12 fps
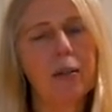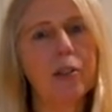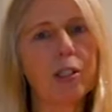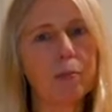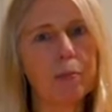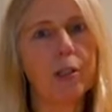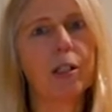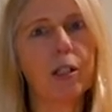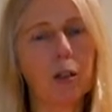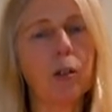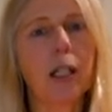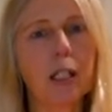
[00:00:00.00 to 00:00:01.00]
submit,
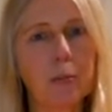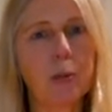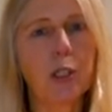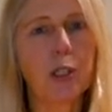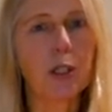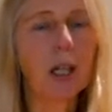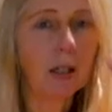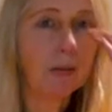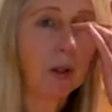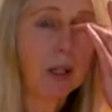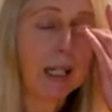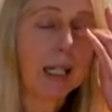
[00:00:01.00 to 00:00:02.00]
to put your olive
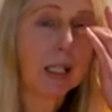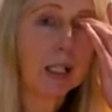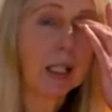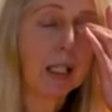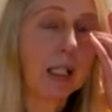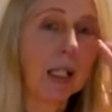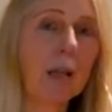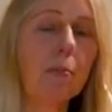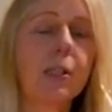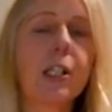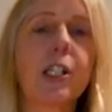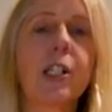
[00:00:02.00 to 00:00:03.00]
oil into these
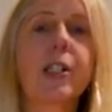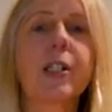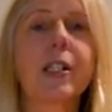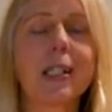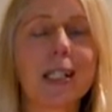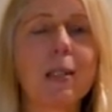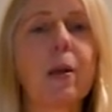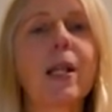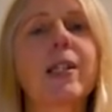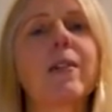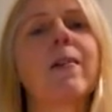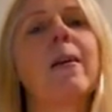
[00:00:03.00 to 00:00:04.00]
competitions. It's
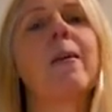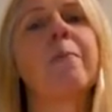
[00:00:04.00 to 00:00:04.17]
expensive.